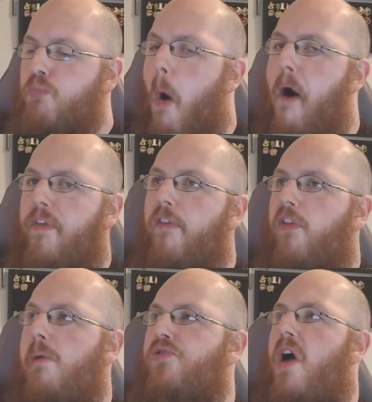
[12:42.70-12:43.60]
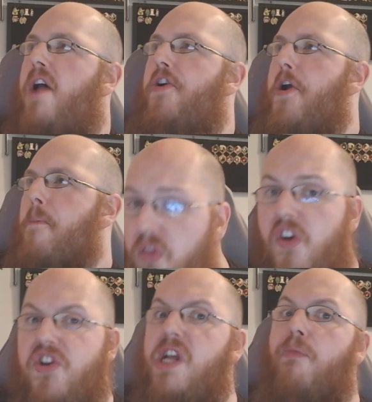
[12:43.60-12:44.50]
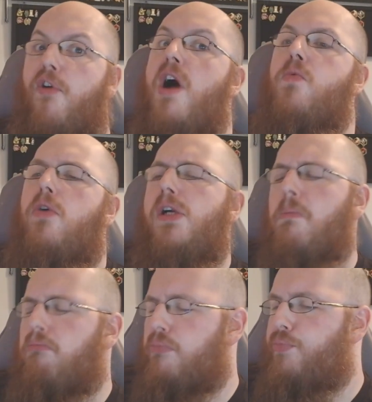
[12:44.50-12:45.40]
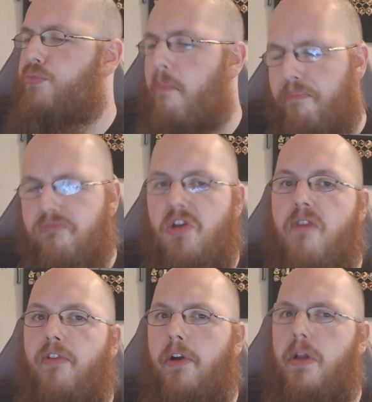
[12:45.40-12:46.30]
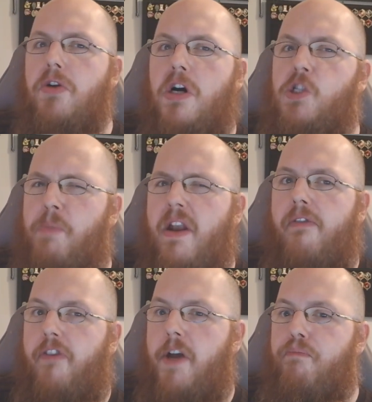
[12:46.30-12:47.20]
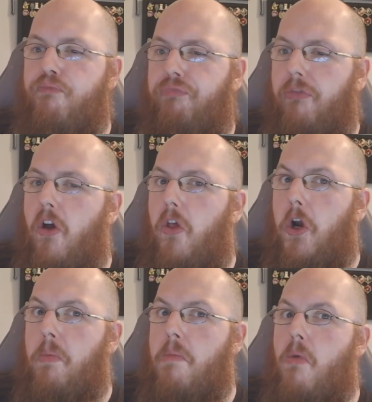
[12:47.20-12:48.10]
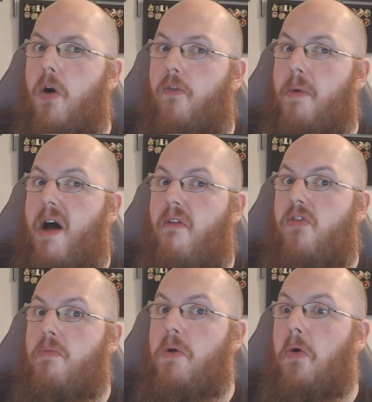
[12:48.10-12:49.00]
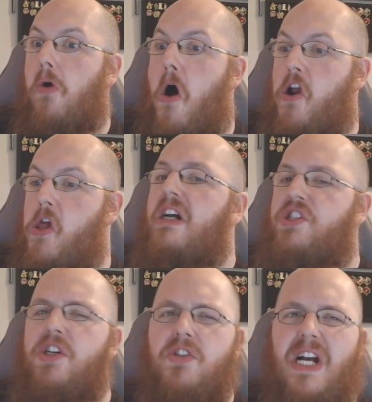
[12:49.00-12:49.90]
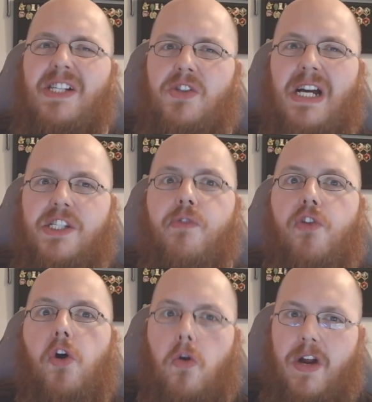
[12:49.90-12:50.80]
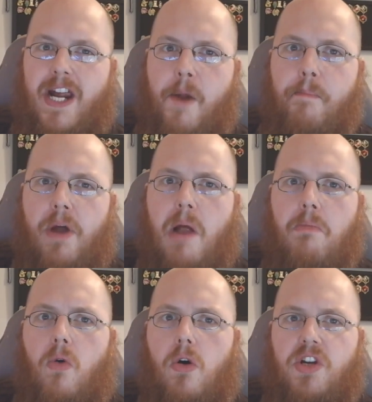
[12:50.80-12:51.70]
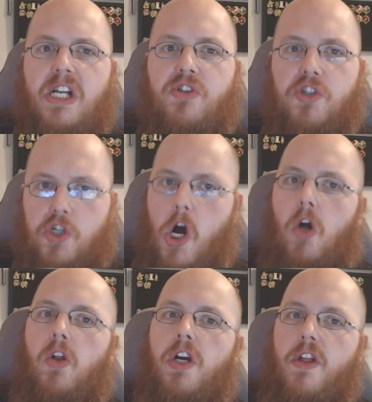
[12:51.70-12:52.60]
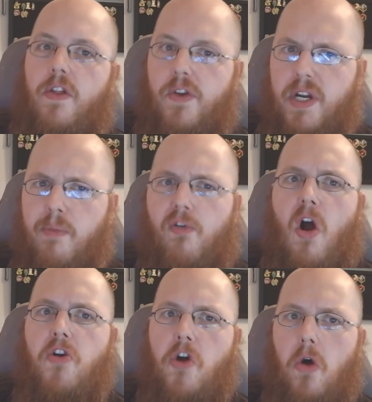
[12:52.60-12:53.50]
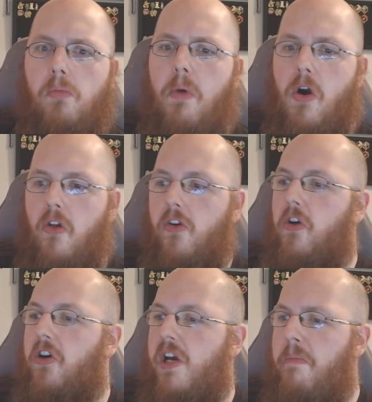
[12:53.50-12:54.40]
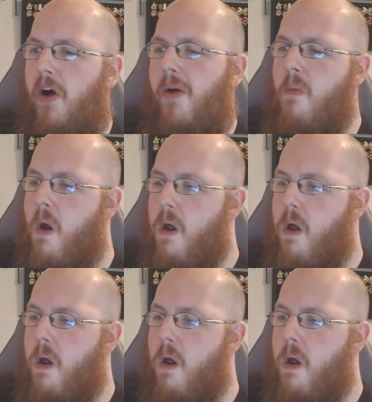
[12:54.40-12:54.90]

on the flip side here, the deep fried one definitely does benefit a little bit more from having the milk on it. Still taste less of the cream, but I more taste the chocolate and then the deep fried dough part of the cookie. But